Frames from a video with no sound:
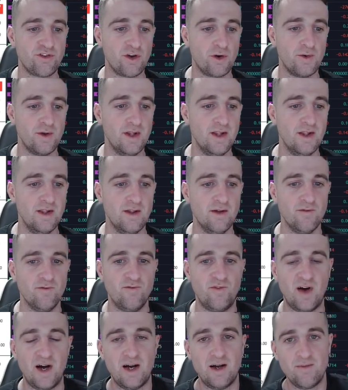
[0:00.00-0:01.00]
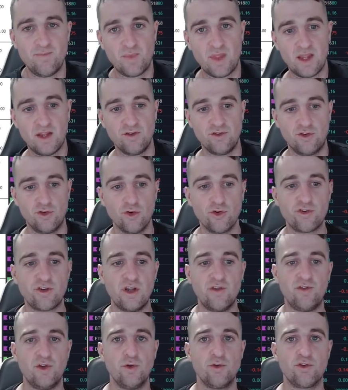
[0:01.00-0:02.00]
So that does
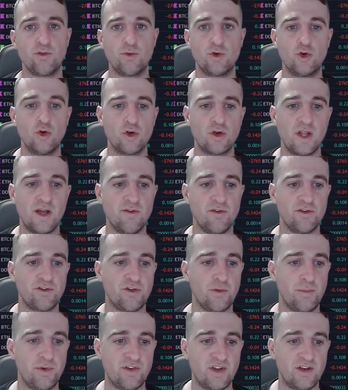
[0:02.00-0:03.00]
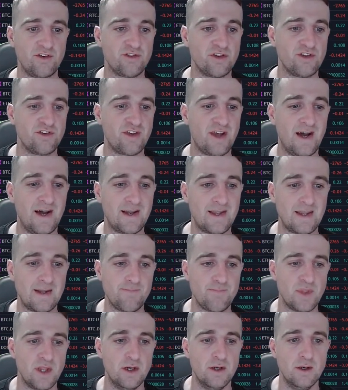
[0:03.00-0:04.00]
give you some good levels to potentially
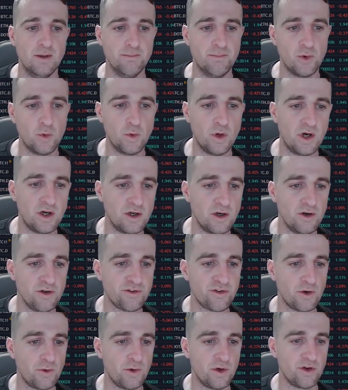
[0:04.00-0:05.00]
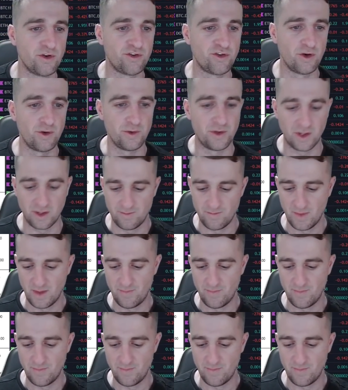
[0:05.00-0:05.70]
target. But what I also want to show you